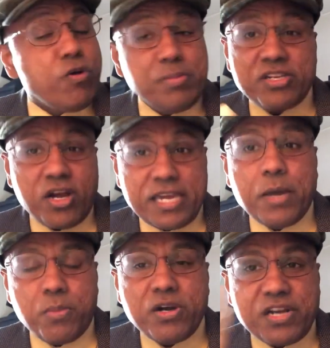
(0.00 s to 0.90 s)
We'll be talking
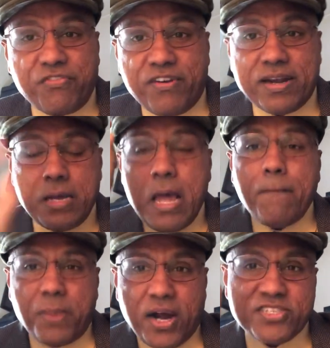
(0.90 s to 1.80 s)
about different
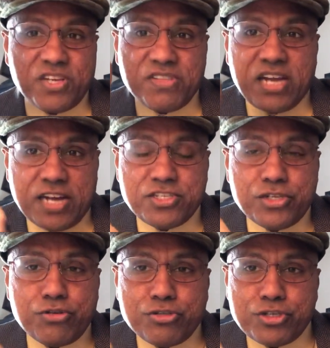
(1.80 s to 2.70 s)
parts of the
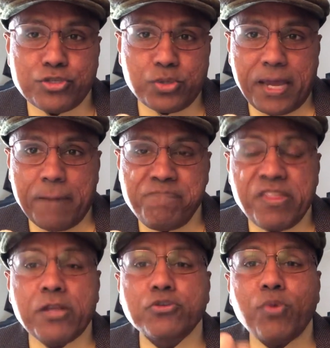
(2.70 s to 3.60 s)
Constitution today
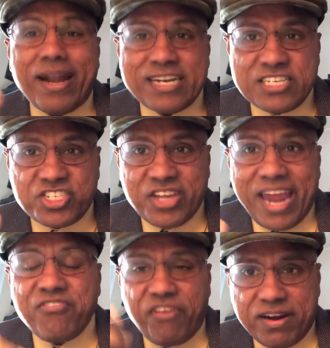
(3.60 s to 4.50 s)
to
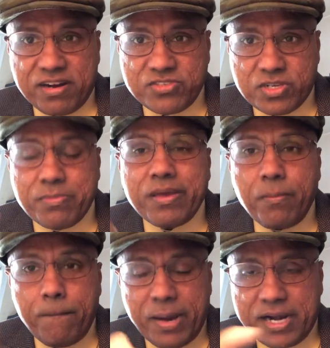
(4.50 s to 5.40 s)
understand federalism
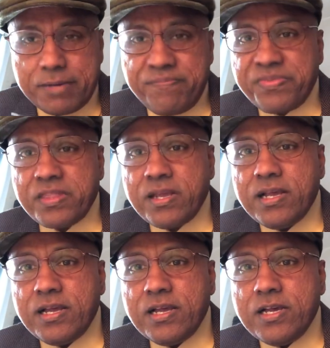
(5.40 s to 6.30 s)
better.
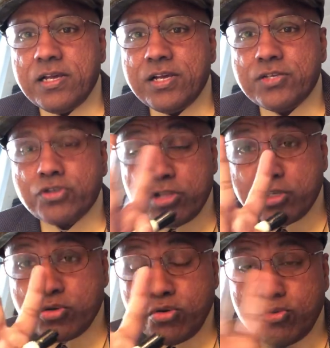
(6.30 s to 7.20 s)
So there are
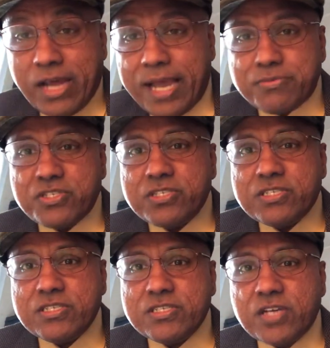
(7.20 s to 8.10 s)
two types
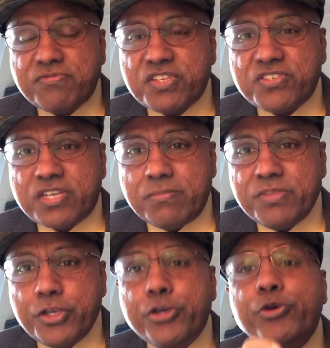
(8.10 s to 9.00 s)
of system.
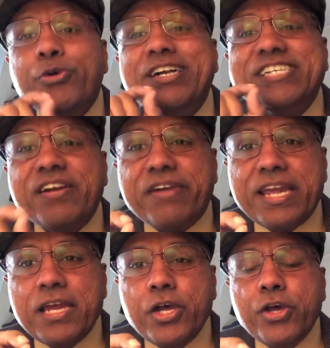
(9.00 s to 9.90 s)
Unitary,
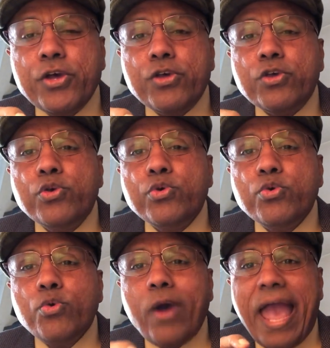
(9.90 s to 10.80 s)

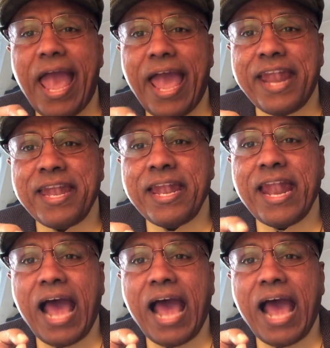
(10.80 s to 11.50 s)
U-N-I-T-A-R-Y,